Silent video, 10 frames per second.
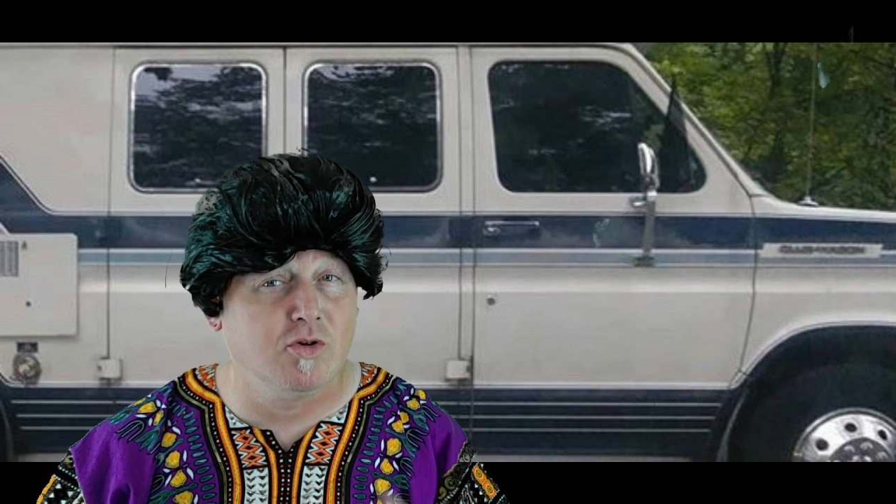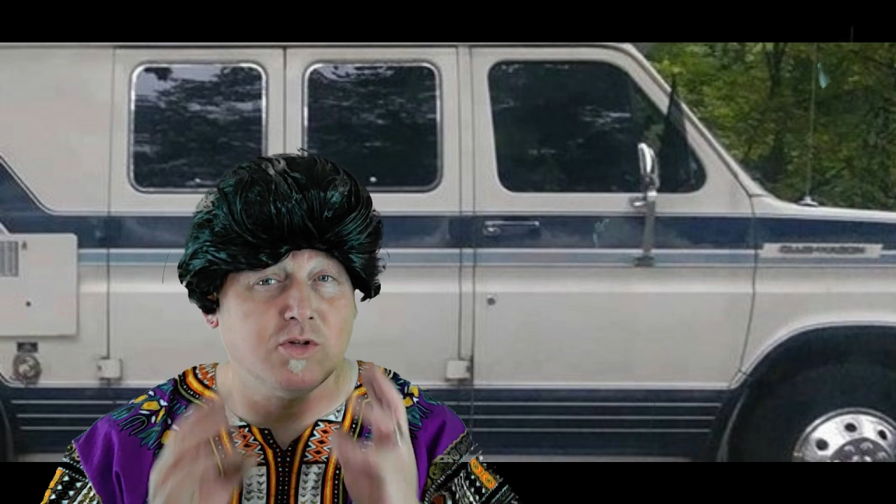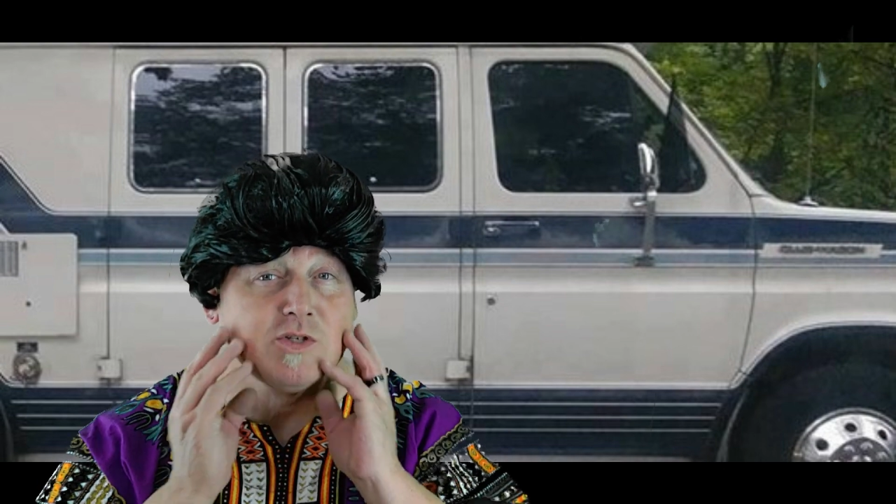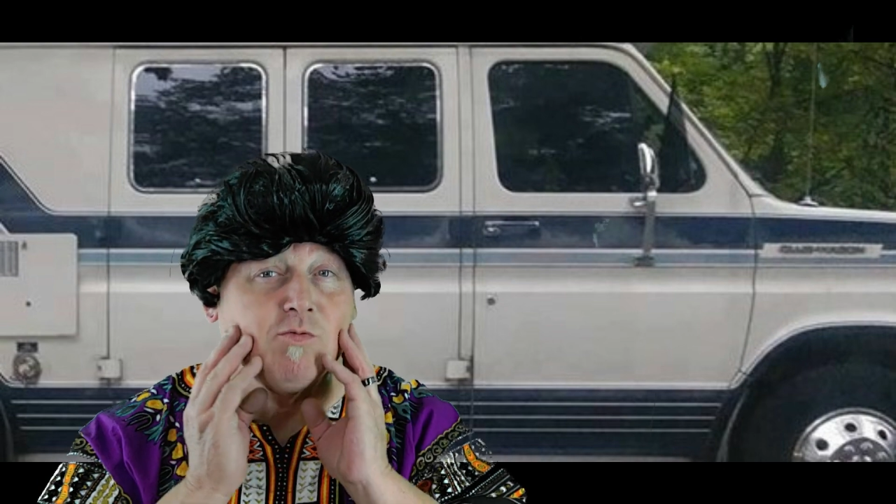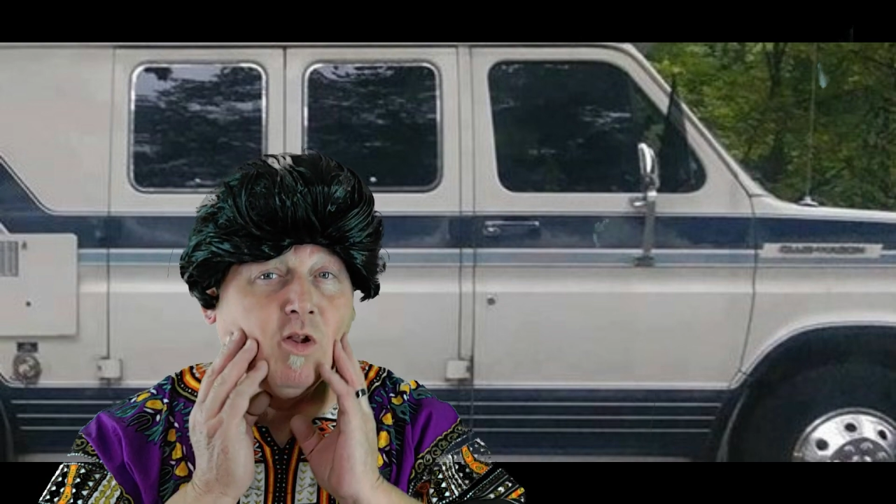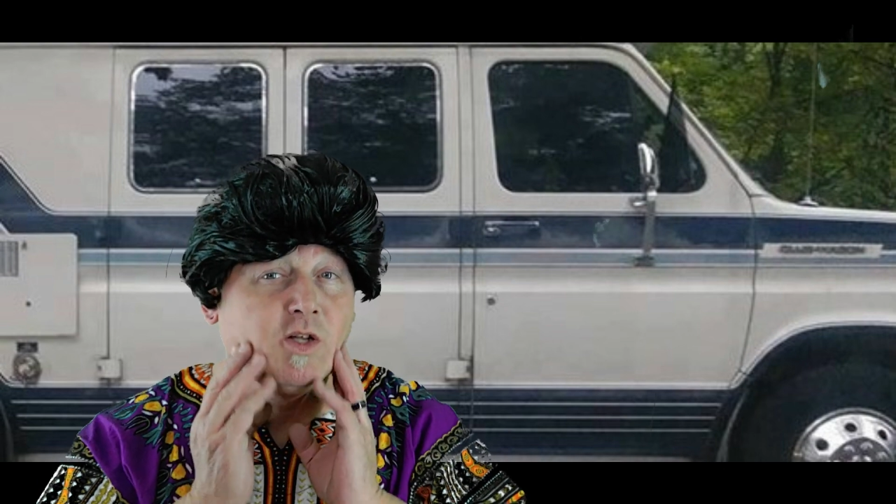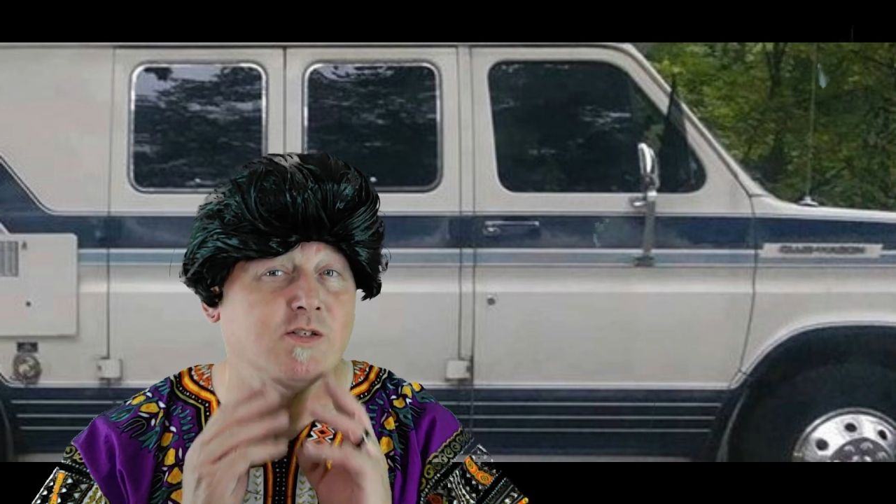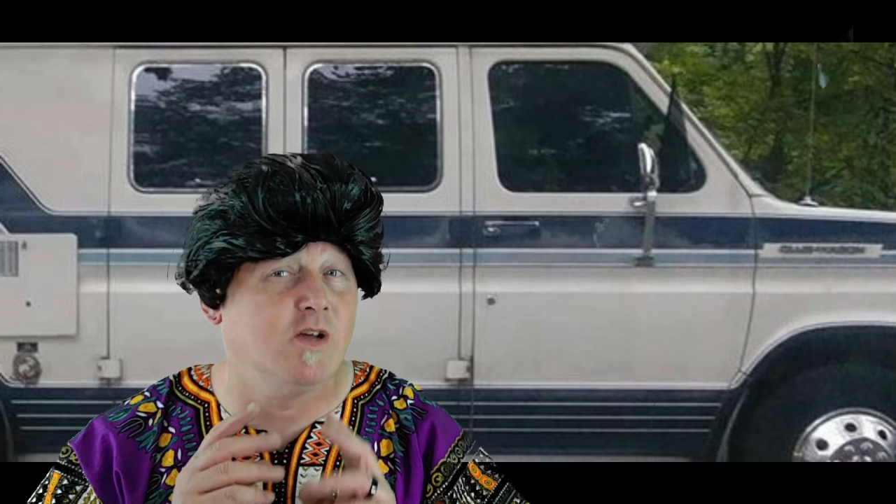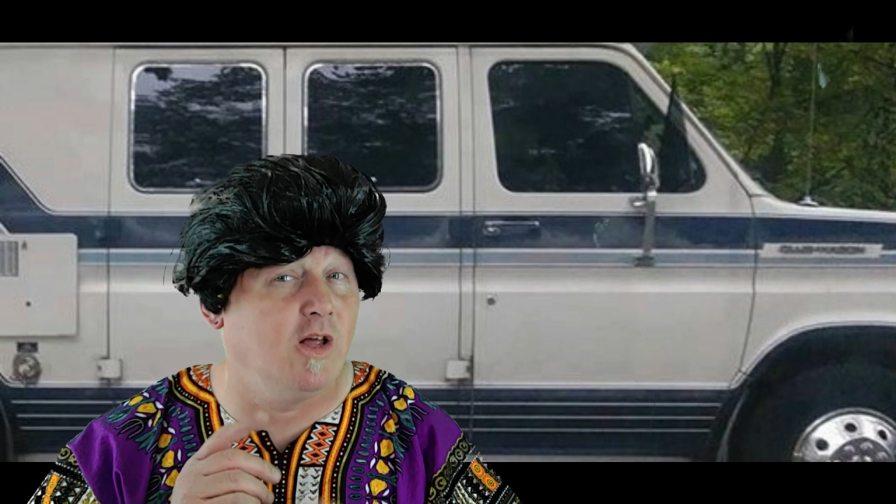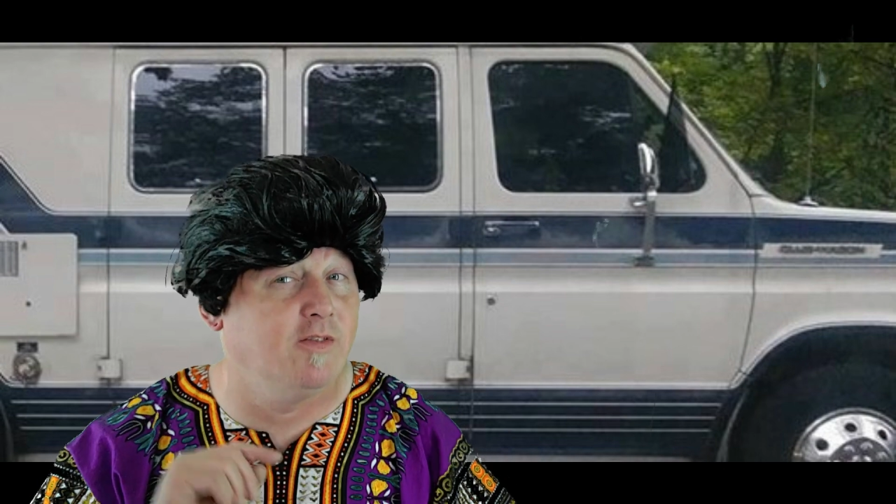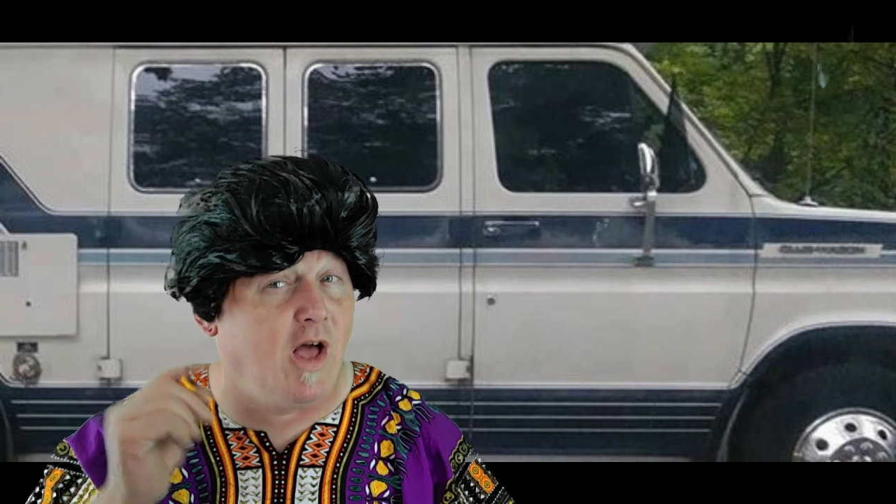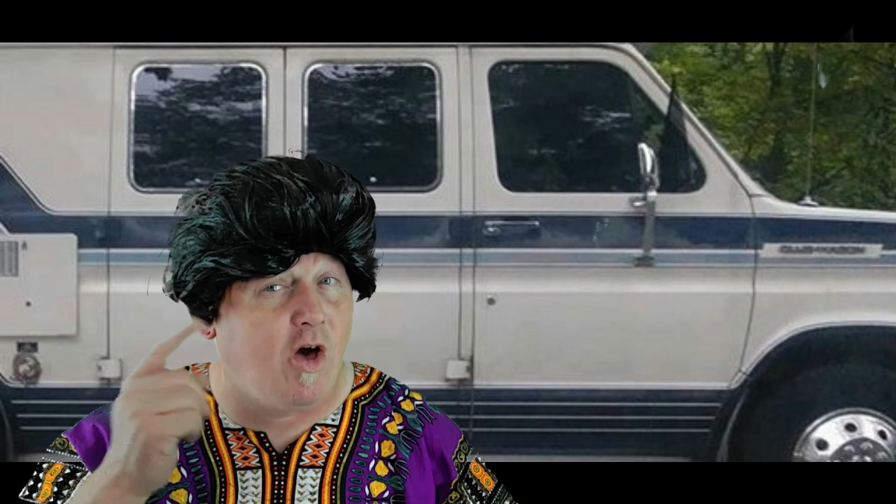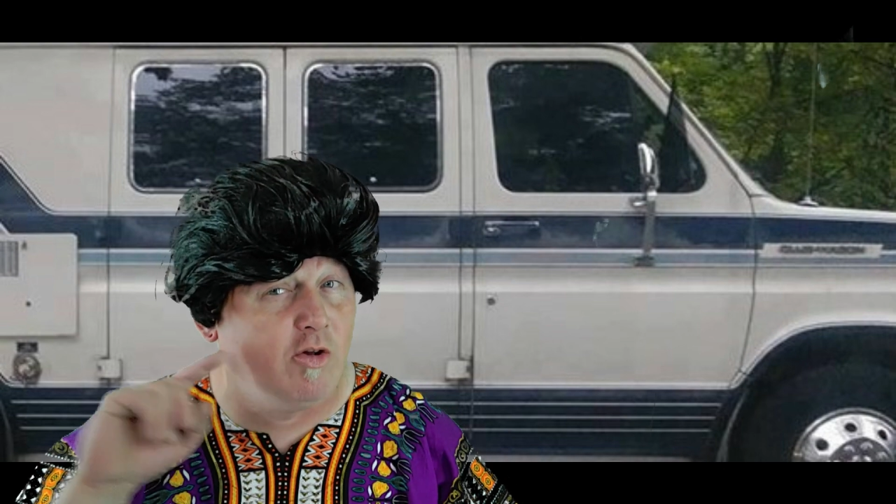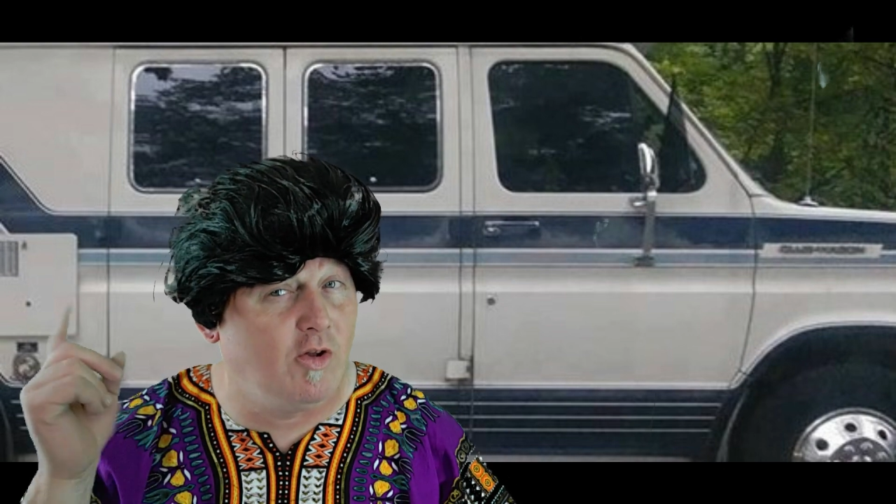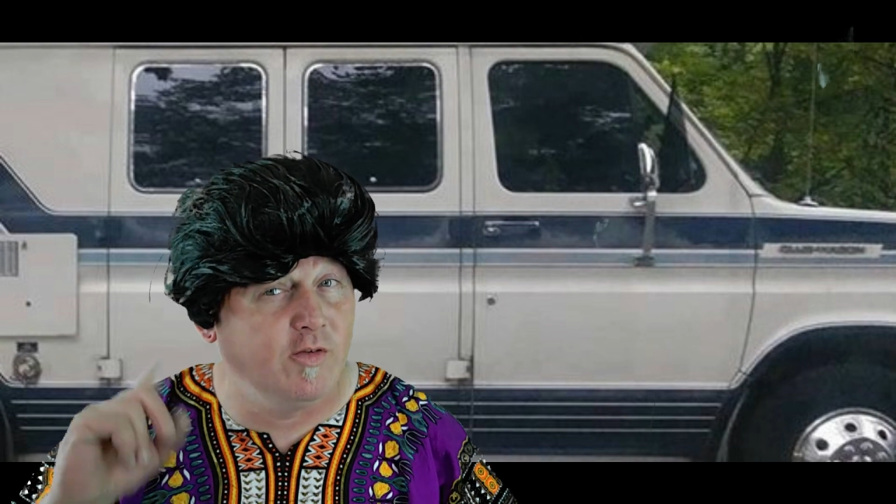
The swelling's gone down,